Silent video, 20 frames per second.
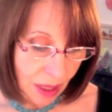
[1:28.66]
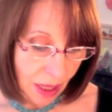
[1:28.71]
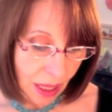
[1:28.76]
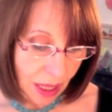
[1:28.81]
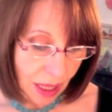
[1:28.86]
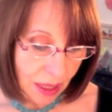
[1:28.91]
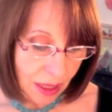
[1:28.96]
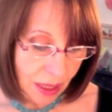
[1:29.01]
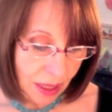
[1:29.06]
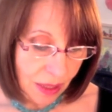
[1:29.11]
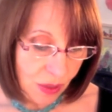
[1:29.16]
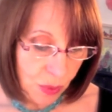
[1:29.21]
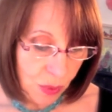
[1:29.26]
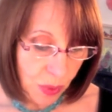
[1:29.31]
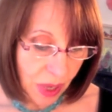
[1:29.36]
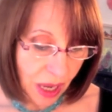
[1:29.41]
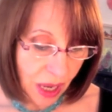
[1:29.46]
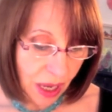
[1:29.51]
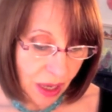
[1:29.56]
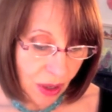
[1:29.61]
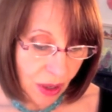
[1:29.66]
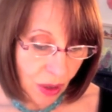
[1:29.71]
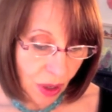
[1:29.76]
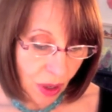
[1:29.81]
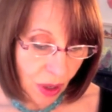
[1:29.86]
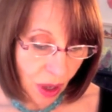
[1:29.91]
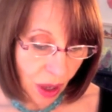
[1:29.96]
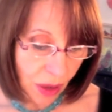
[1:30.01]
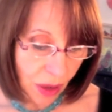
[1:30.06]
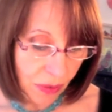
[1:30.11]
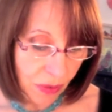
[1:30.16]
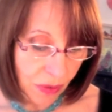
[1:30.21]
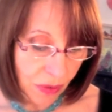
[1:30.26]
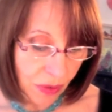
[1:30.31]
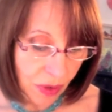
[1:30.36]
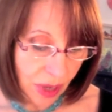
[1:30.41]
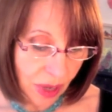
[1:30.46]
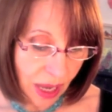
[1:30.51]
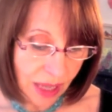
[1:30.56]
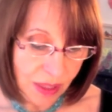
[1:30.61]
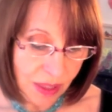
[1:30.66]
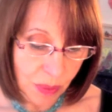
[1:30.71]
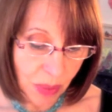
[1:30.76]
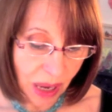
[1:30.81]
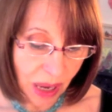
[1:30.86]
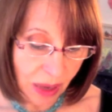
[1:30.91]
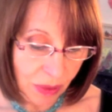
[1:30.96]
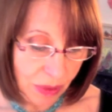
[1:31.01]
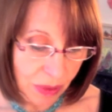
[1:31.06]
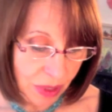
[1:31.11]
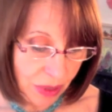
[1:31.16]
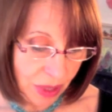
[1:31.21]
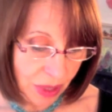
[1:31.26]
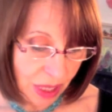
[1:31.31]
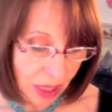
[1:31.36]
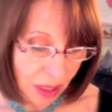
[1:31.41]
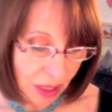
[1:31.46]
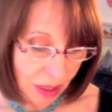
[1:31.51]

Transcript: In this way, your love has boundaries.